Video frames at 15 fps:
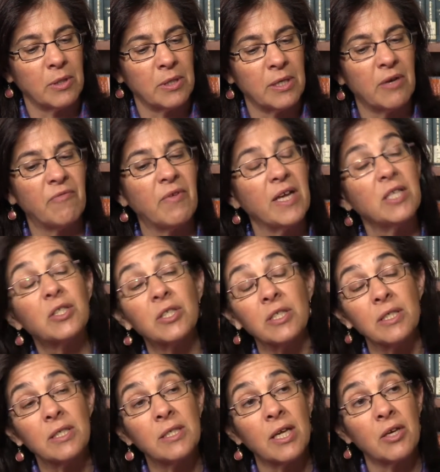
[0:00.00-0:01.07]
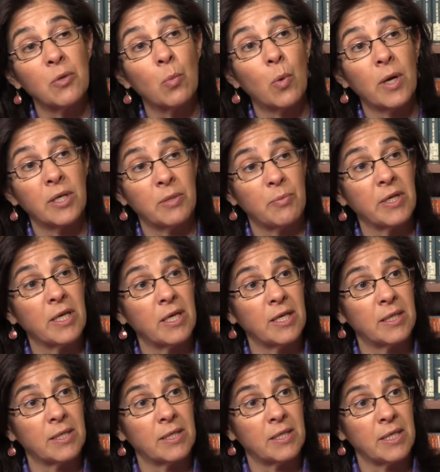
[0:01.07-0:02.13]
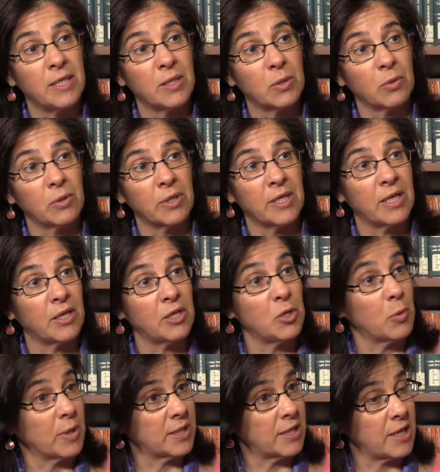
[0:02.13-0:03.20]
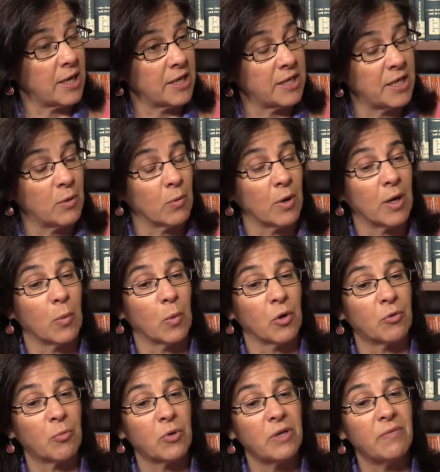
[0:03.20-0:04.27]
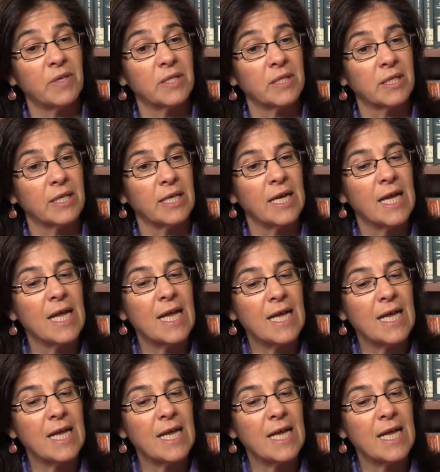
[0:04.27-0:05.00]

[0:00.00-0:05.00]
innovations that one's beginning to see, certainly at USAID where I worked previously,